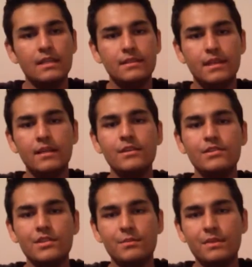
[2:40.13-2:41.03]
The other
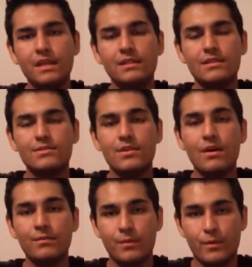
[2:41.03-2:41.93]
three being the
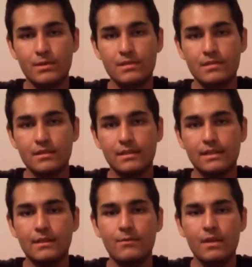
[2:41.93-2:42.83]
strong force,
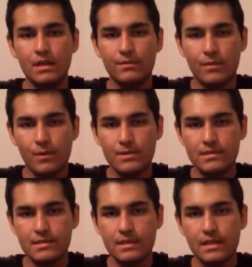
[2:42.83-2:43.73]
the weak
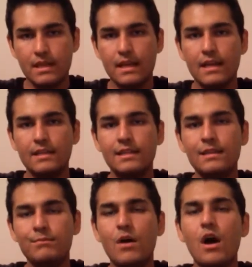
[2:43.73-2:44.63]
force, and
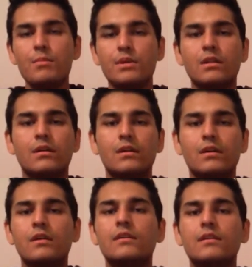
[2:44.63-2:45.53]
the popular,
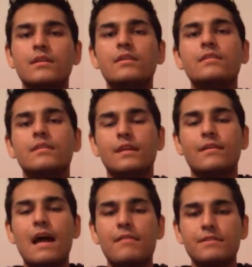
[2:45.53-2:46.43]
the
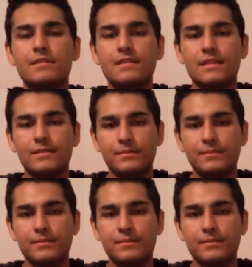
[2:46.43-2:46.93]
gravity.